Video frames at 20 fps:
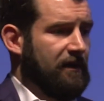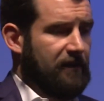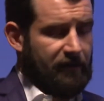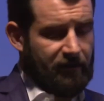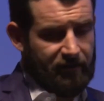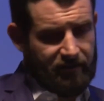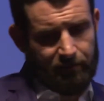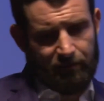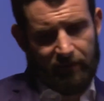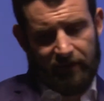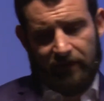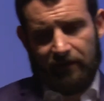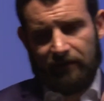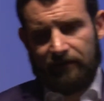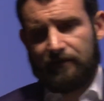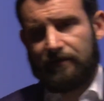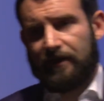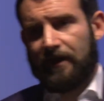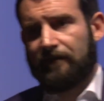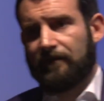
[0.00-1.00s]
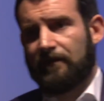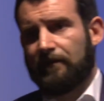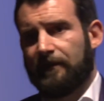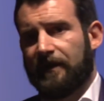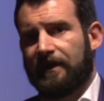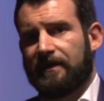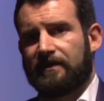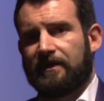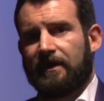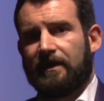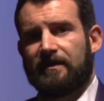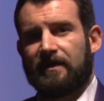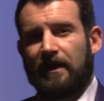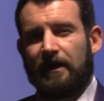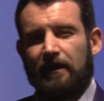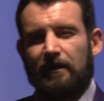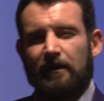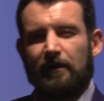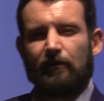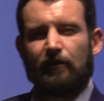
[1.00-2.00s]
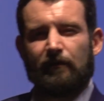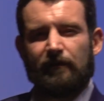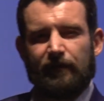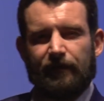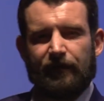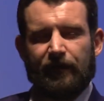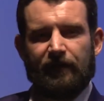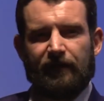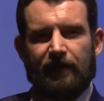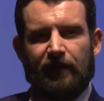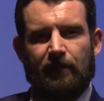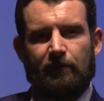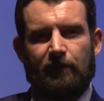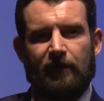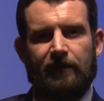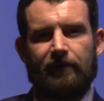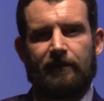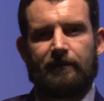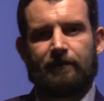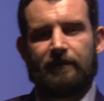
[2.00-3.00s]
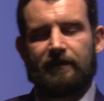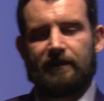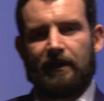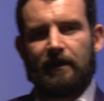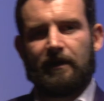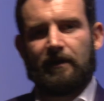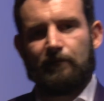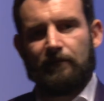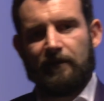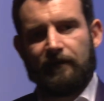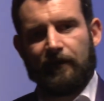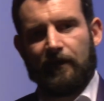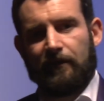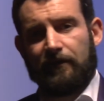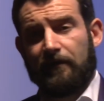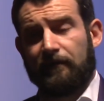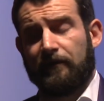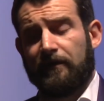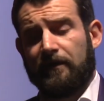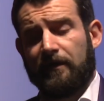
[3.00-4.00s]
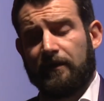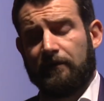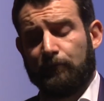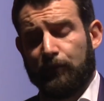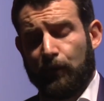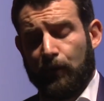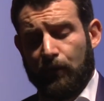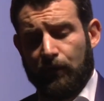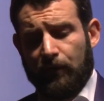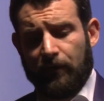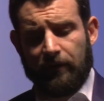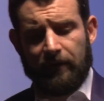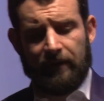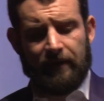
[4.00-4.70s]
The speed of travel makes sense. Anything over 15 meters per second, we found everything broke.